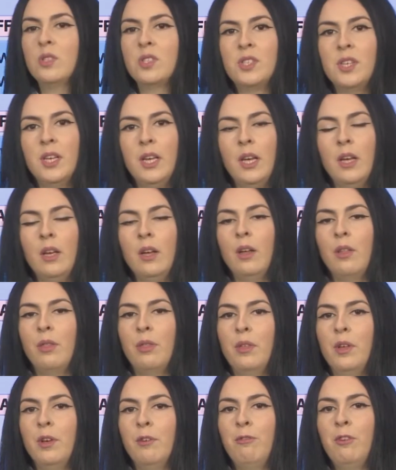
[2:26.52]
see
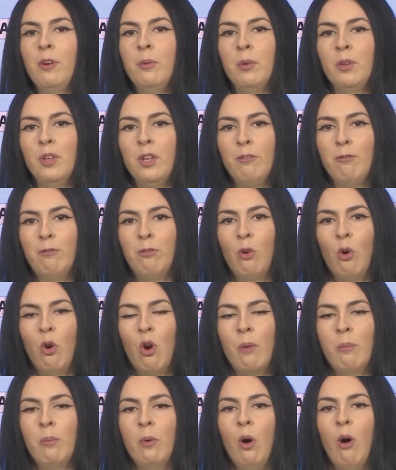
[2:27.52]
the affirmative
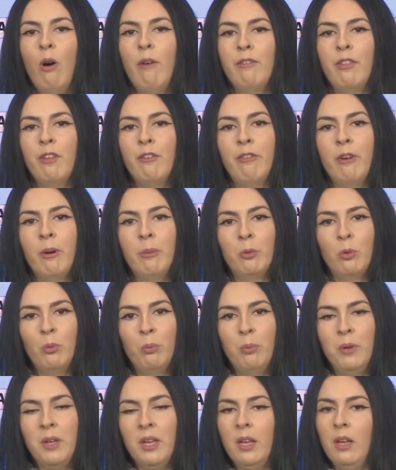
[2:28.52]
form of the verb to
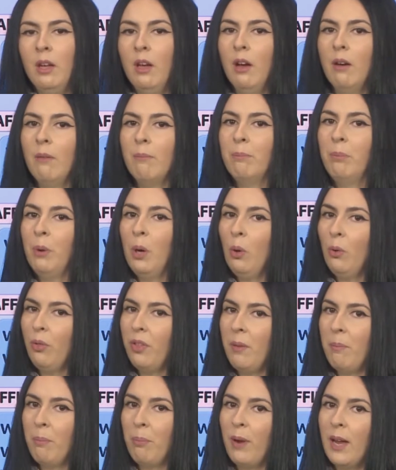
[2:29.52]
be both
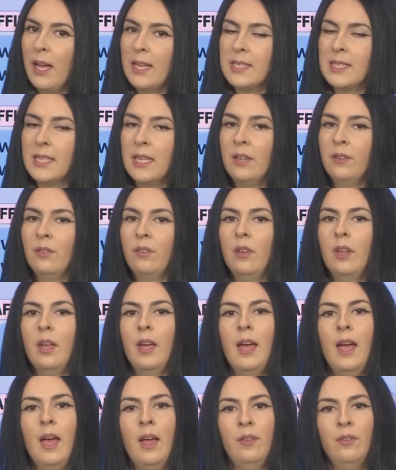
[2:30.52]
in present
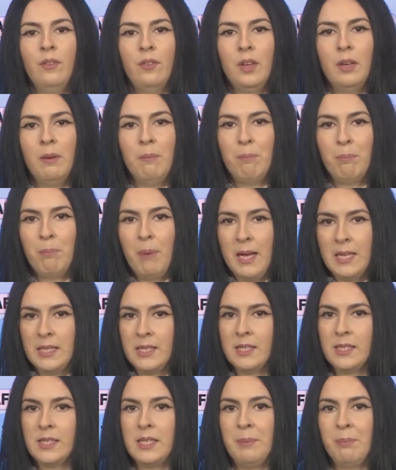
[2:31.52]
and in
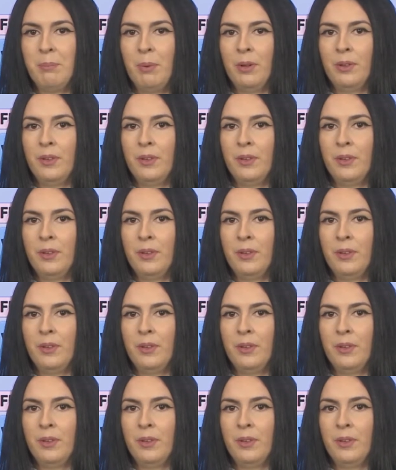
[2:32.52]
past simple